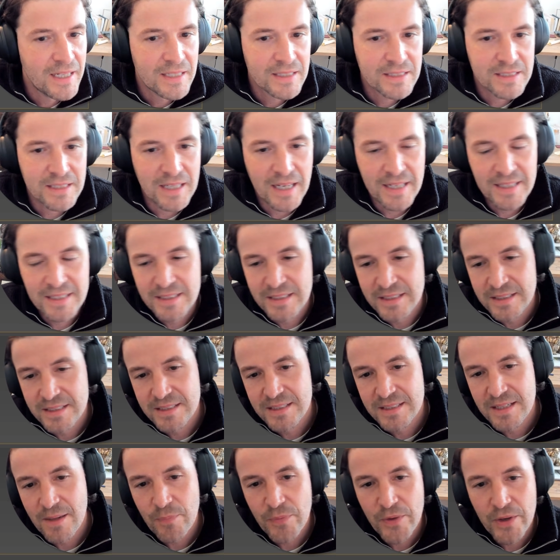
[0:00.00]
So, and
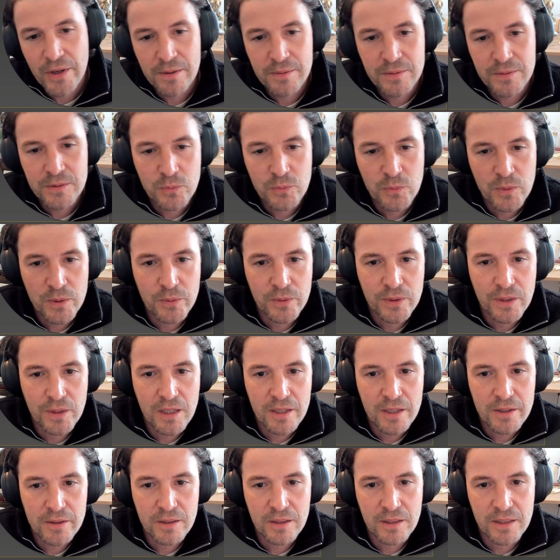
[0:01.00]
sometimes we want to
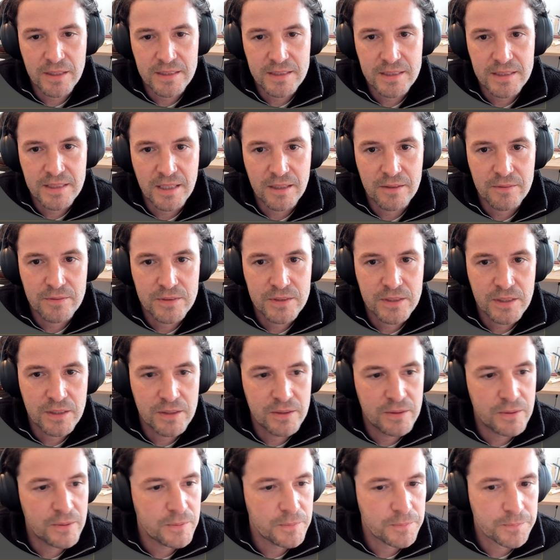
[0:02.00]
localize stuff.
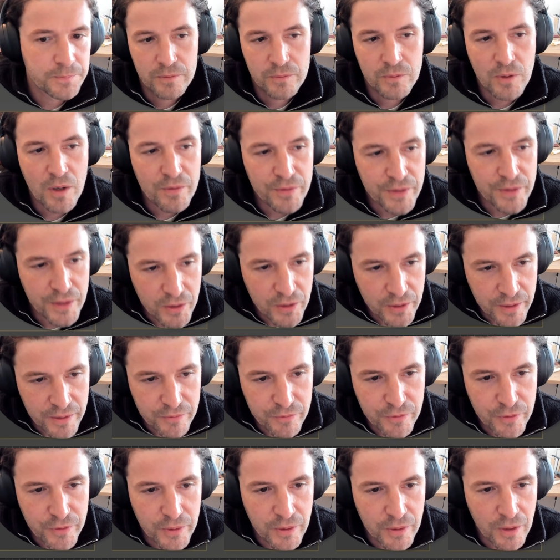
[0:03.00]
So rather than looking
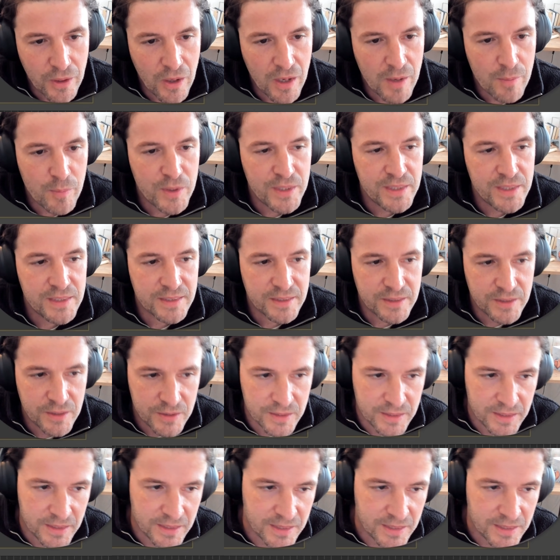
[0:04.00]
through libraries and using